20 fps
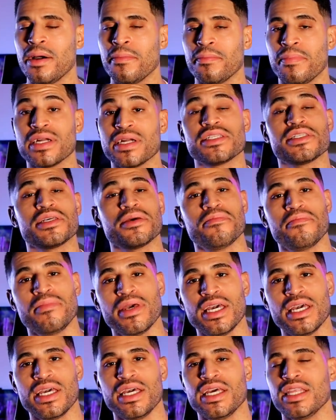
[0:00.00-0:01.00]
But to
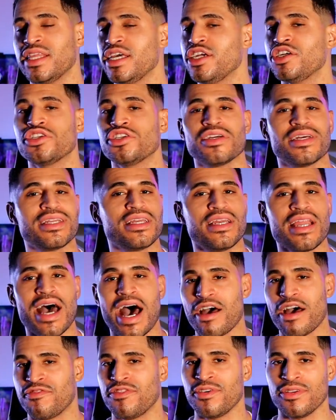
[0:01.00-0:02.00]
me, these should
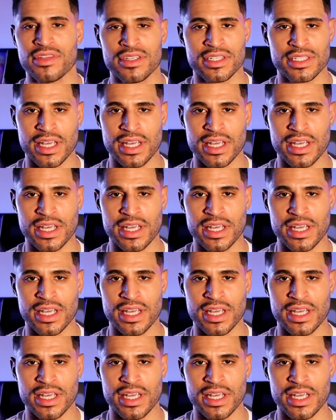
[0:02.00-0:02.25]
not feel the